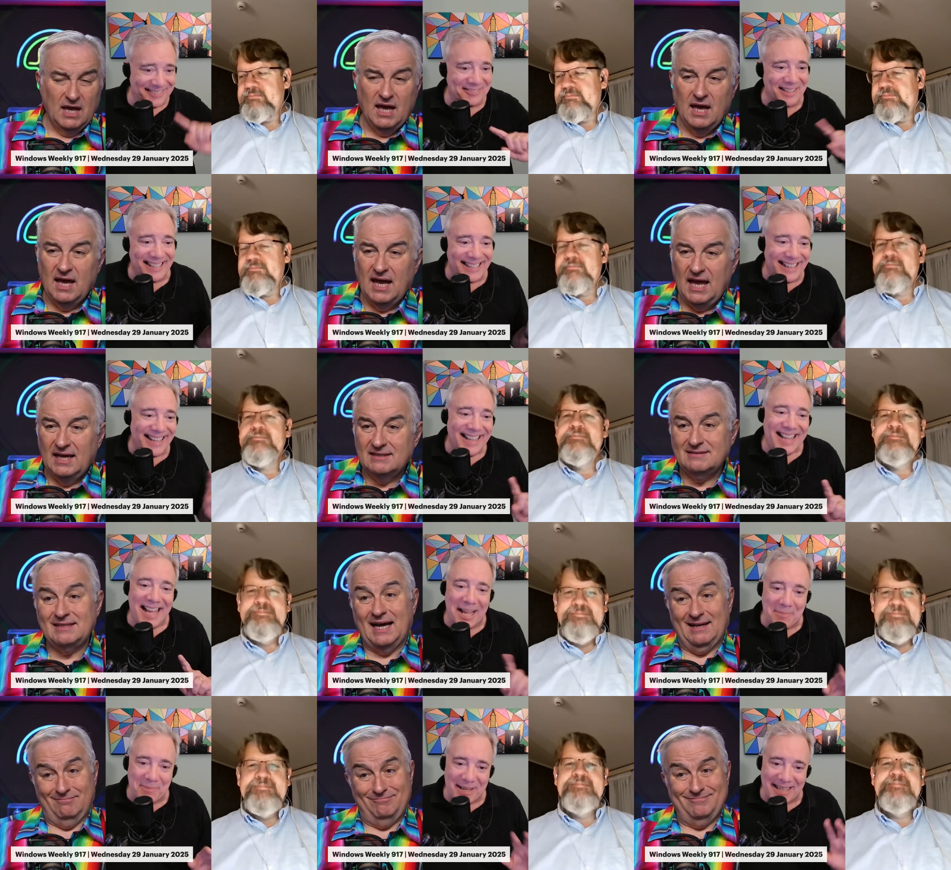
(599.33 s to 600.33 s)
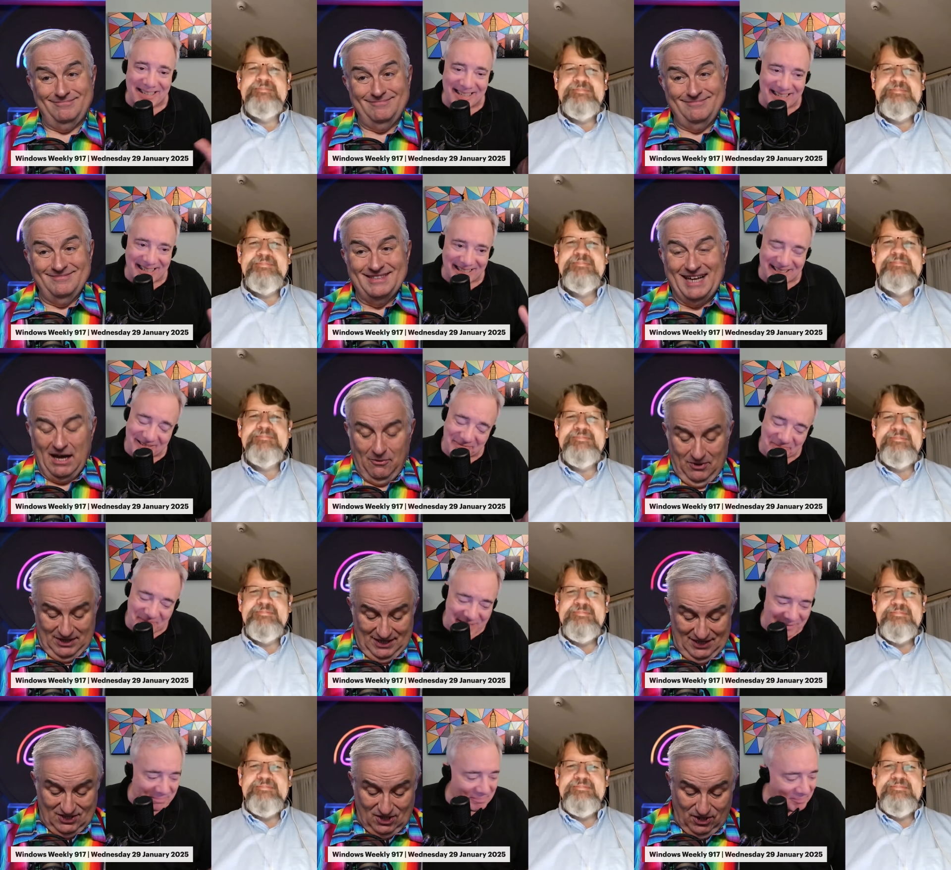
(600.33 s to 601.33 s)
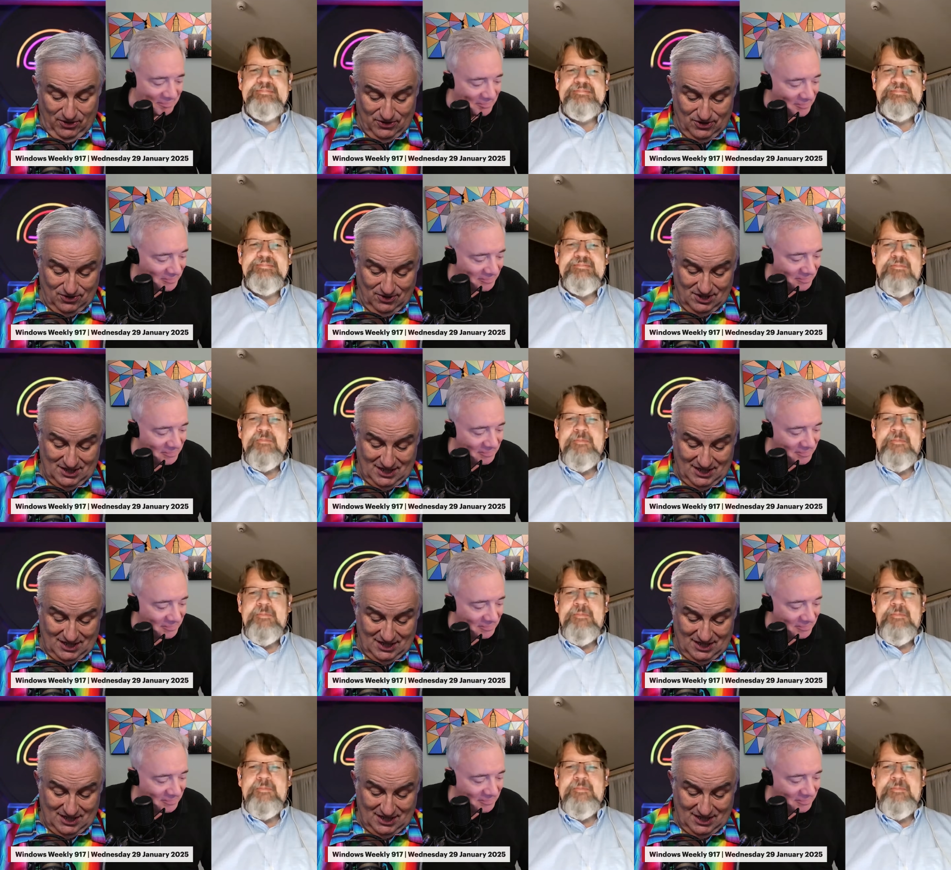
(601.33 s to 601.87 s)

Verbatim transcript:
Speaker 1: right? Not, I mean, uh, not what these closed source